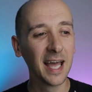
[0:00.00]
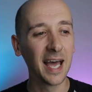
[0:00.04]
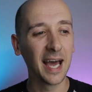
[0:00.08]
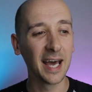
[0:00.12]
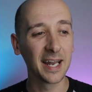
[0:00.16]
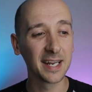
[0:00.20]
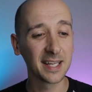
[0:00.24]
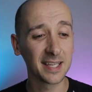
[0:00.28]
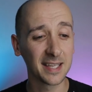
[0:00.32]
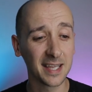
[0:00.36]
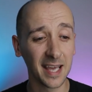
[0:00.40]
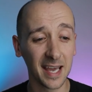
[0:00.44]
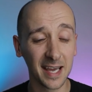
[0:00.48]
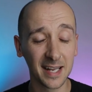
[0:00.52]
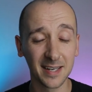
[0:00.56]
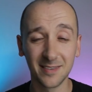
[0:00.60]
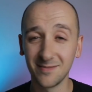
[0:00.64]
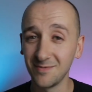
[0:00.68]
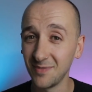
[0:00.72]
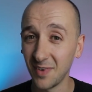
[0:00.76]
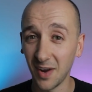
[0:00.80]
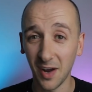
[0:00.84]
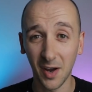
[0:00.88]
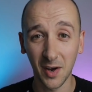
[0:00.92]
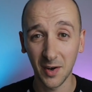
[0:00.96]
And again,
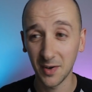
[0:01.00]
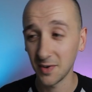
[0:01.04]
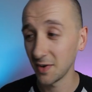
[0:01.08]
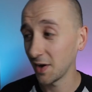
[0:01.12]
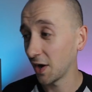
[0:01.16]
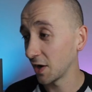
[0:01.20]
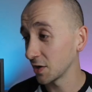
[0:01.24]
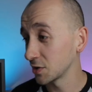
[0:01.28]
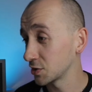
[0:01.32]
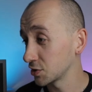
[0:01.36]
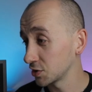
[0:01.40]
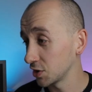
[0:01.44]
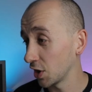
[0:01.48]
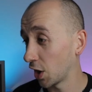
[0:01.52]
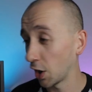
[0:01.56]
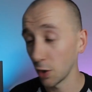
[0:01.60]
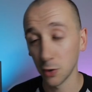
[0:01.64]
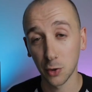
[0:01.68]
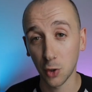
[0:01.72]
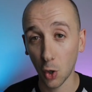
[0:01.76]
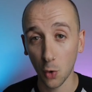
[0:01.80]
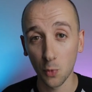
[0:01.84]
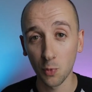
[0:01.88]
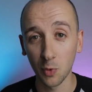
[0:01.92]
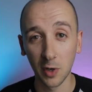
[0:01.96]
I, I
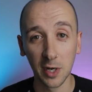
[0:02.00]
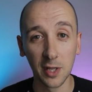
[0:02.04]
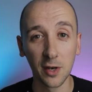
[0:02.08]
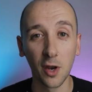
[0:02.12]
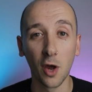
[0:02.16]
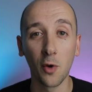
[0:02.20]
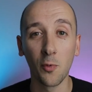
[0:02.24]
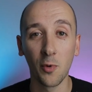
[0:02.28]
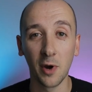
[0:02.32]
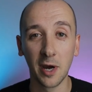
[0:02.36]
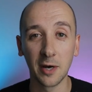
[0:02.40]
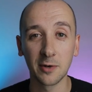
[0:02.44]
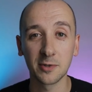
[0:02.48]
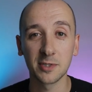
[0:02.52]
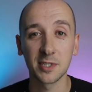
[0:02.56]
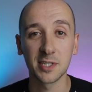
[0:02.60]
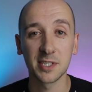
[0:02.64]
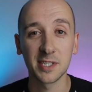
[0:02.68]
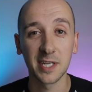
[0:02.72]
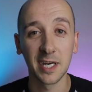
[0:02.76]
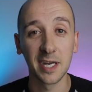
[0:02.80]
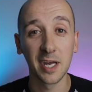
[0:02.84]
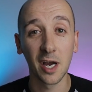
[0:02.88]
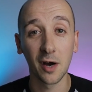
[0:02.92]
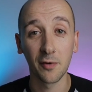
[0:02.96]
don't really know what else to
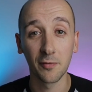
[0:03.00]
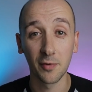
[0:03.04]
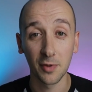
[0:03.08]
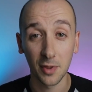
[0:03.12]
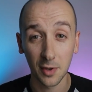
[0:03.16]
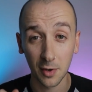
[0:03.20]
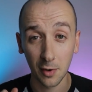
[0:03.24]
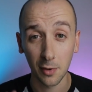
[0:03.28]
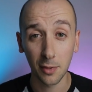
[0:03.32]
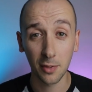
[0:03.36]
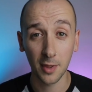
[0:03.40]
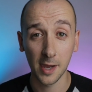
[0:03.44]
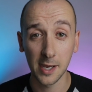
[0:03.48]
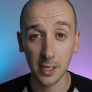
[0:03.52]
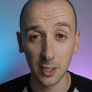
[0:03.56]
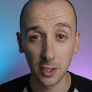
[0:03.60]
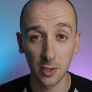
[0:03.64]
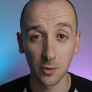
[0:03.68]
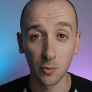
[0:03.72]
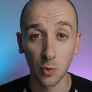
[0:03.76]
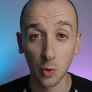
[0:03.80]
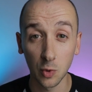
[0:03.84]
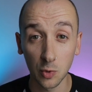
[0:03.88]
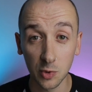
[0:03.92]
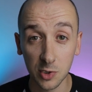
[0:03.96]
say other than thank
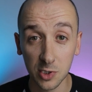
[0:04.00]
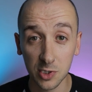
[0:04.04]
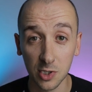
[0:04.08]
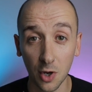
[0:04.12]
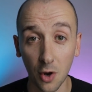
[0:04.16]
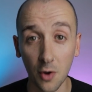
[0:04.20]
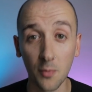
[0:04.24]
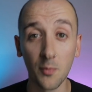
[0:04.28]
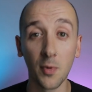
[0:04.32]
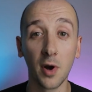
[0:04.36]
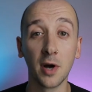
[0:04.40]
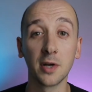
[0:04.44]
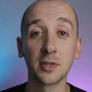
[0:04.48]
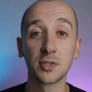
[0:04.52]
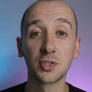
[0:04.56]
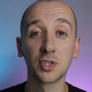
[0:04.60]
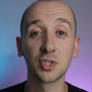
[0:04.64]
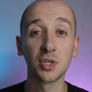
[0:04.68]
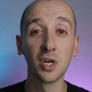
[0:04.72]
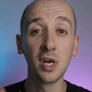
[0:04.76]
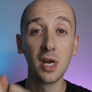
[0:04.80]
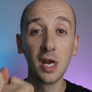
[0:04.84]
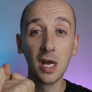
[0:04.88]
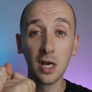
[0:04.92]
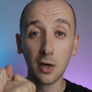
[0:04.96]
you all so
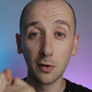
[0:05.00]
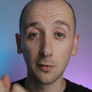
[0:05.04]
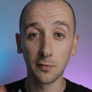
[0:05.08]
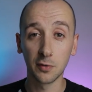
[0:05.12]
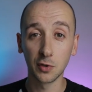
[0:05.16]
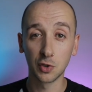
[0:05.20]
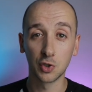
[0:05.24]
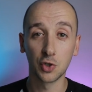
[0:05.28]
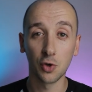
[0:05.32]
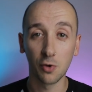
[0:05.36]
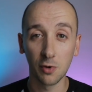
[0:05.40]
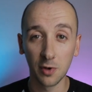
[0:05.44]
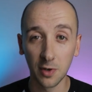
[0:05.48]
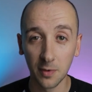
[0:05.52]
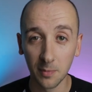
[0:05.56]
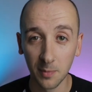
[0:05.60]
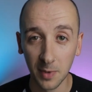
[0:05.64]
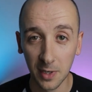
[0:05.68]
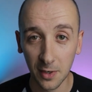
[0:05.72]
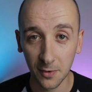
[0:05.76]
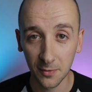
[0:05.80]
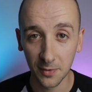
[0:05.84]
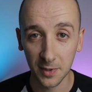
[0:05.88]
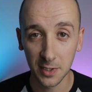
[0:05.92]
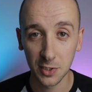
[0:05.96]
much for joining
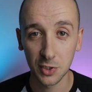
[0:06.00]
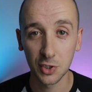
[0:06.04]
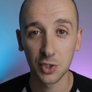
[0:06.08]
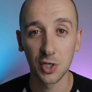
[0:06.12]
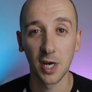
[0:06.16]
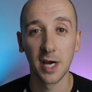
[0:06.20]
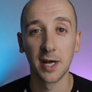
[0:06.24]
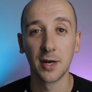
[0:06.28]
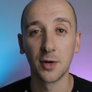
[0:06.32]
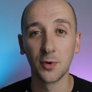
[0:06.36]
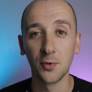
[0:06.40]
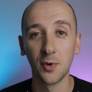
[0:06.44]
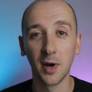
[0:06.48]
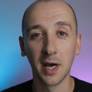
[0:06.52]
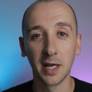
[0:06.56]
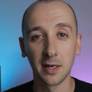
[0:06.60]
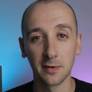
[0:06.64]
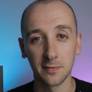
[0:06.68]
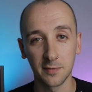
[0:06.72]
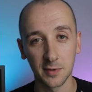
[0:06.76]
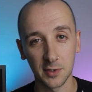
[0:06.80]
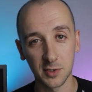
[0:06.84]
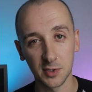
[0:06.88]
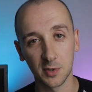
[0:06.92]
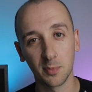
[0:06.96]
me on this channel
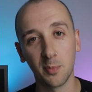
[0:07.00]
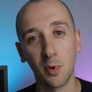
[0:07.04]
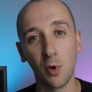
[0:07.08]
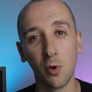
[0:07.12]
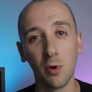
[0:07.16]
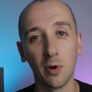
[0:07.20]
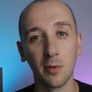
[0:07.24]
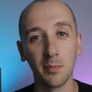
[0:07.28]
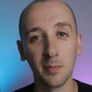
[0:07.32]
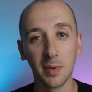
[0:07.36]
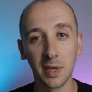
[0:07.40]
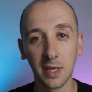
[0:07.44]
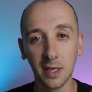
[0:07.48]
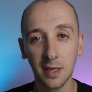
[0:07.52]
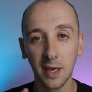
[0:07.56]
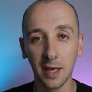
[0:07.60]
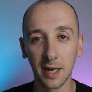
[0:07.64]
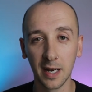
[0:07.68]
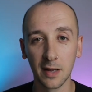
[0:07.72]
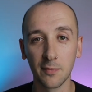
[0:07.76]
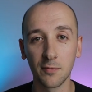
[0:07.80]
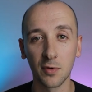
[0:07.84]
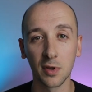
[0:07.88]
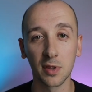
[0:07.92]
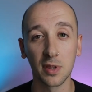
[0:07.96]
and for supporting me
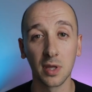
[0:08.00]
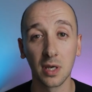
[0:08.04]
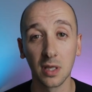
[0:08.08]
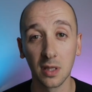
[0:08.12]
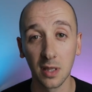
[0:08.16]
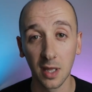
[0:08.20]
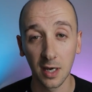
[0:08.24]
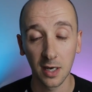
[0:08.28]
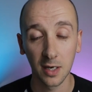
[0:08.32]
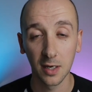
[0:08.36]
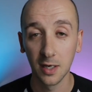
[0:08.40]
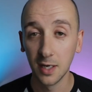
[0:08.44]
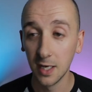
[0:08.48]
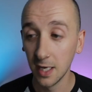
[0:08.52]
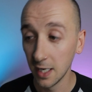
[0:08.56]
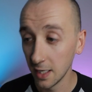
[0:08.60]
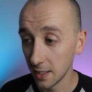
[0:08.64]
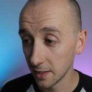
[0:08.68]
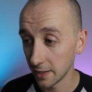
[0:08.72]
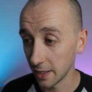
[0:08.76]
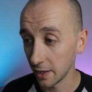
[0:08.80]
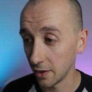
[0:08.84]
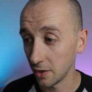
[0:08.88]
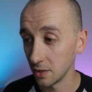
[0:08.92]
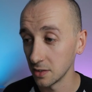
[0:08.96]
and everything that,
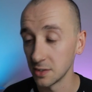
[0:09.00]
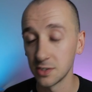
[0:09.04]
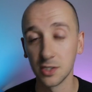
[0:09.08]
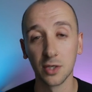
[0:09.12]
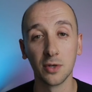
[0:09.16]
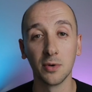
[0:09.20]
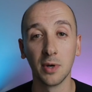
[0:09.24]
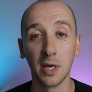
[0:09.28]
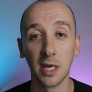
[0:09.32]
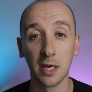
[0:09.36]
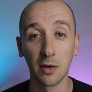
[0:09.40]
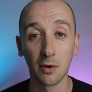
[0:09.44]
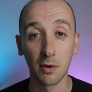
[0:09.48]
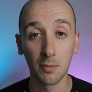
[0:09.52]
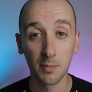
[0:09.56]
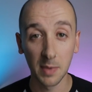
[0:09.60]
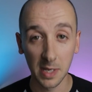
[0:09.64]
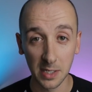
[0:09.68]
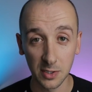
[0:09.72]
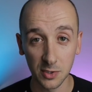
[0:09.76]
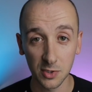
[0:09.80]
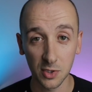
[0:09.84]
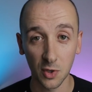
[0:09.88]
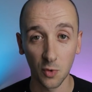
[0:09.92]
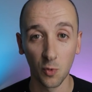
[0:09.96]
that I do here. It
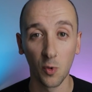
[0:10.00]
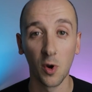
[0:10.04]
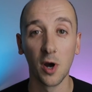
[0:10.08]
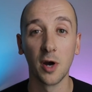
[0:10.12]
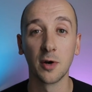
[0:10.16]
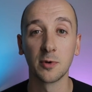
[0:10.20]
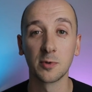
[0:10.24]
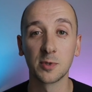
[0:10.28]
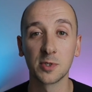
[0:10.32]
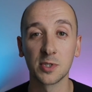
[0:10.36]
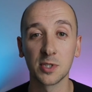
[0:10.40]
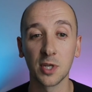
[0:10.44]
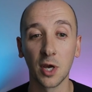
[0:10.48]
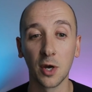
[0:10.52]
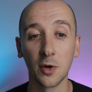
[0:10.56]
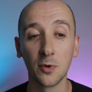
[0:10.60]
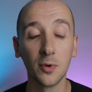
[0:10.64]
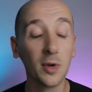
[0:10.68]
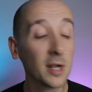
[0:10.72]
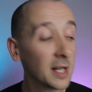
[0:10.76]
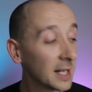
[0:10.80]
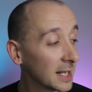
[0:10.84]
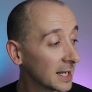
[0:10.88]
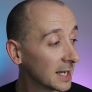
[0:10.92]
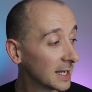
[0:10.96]
means the world. So
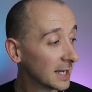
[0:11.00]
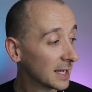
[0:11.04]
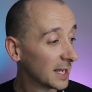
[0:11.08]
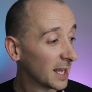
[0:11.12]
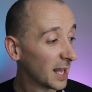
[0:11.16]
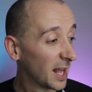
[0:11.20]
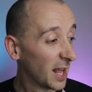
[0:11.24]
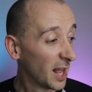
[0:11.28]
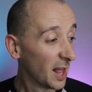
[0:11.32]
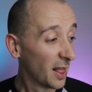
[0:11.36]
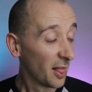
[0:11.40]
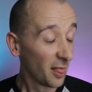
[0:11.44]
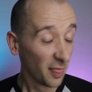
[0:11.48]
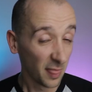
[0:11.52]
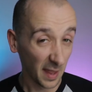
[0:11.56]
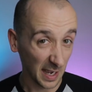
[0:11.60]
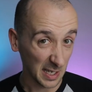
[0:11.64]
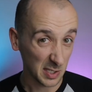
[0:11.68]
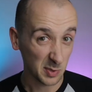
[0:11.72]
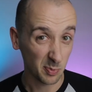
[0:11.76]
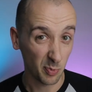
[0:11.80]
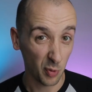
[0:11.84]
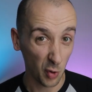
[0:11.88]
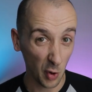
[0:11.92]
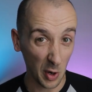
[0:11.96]

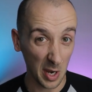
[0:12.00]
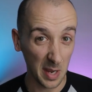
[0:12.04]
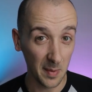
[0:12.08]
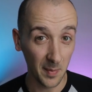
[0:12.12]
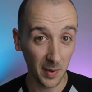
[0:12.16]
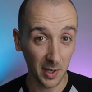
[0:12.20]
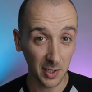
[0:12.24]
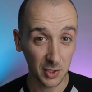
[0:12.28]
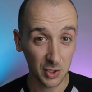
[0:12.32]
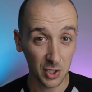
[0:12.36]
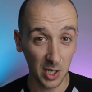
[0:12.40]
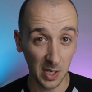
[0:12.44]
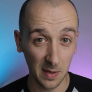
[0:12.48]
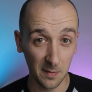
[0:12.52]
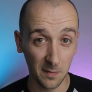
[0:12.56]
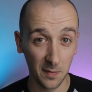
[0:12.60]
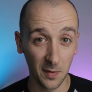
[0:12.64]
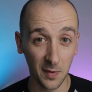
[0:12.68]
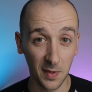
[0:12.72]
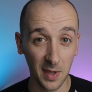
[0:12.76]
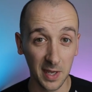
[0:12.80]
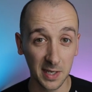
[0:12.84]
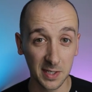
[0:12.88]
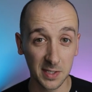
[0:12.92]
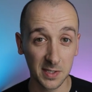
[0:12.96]
that's pretty much it
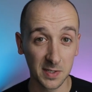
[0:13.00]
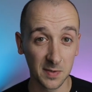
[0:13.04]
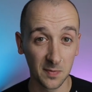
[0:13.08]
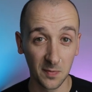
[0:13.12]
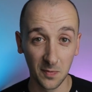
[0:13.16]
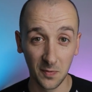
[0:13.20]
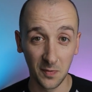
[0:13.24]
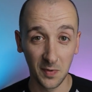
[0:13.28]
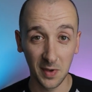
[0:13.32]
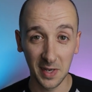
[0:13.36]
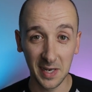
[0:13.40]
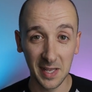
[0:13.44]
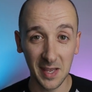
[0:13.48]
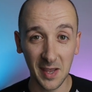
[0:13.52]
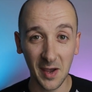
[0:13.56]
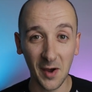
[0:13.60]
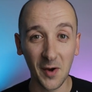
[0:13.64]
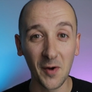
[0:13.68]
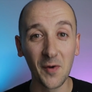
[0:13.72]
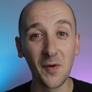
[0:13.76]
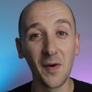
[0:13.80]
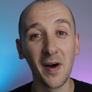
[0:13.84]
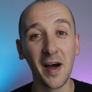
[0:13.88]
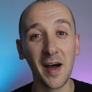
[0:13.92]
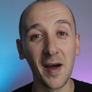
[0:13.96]
for this
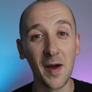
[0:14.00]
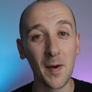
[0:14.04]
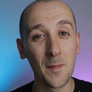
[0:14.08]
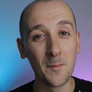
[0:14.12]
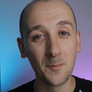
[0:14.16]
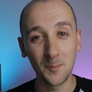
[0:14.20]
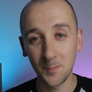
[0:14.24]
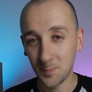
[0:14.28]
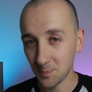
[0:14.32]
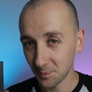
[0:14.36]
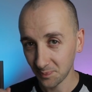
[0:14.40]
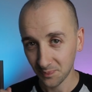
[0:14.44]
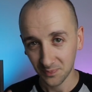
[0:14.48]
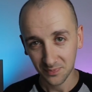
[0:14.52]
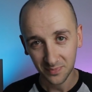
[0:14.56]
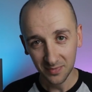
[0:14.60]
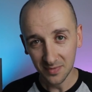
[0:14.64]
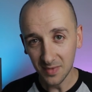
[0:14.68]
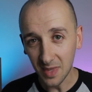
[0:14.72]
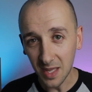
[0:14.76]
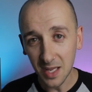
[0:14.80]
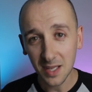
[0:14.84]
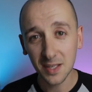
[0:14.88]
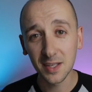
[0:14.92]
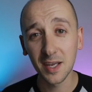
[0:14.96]
video. Um,
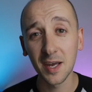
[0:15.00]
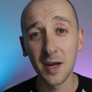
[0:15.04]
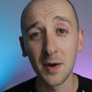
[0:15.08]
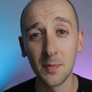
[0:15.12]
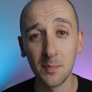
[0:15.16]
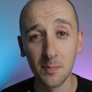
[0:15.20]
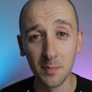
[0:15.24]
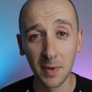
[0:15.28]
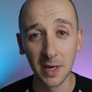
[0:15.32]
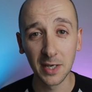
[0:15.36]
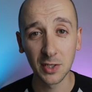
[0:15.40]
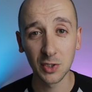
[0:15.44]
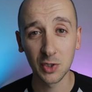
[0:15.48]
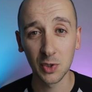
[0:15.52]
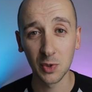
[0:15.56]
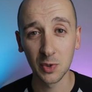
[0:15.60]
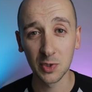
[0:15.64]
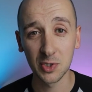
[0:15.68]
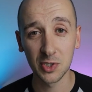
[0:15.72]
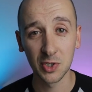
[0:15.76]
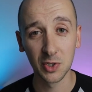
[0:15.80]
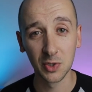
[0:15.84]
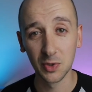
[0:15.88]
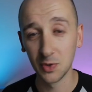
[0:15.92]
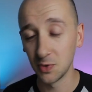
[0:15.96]
yeah, make sure
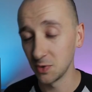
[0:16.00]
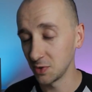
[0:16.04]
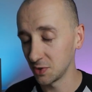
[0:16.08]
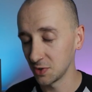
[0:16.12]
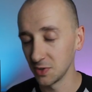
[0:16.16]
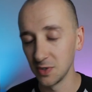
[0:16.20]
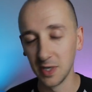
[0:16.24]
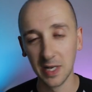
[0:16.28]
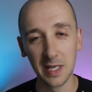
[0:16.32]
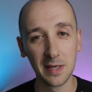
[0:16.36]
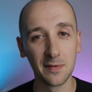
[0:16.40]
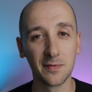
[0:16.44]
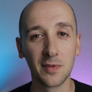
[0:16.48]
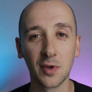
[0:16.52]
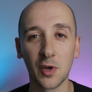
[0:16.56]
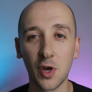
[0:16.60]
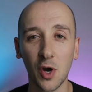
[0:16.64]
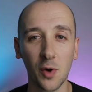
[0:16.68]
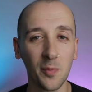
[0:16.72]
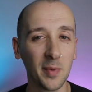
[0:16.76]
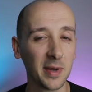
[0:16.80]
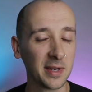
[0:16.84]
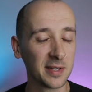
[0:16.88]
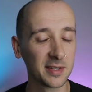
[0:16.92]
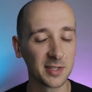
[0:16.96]
to leave the
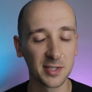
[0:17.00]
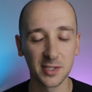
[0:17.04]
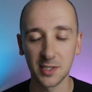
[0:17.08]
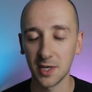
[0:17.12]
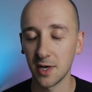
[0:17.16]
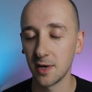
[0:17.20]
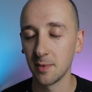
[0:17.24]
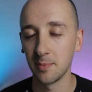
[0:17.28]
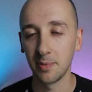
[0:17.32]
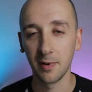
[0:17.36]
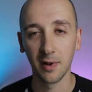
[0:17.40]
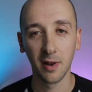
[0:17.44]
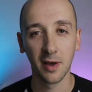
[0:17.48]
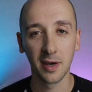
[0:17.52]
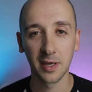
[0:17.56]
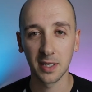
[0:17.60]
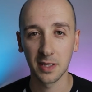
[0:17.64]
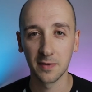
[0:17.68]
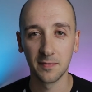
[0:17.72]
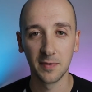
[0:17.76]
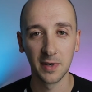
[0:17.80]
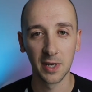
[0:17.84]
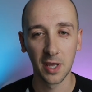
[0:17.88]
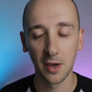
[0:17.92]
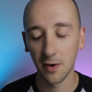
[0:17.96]
comment, sub, like
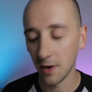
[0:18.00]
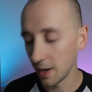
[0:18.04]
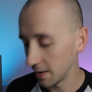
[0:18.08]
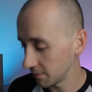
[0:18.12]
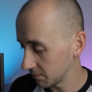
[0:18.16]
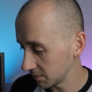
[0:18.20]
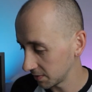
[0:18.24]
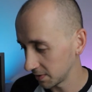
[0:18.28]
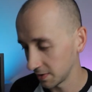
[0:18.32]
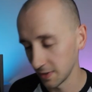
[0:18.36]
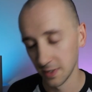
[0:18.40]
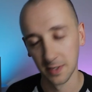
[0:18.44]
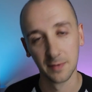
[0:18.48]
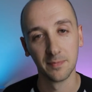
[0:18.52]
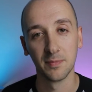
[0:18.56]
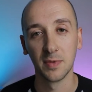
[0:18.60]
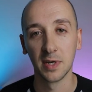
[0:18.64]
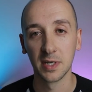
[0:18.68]
the video, everything.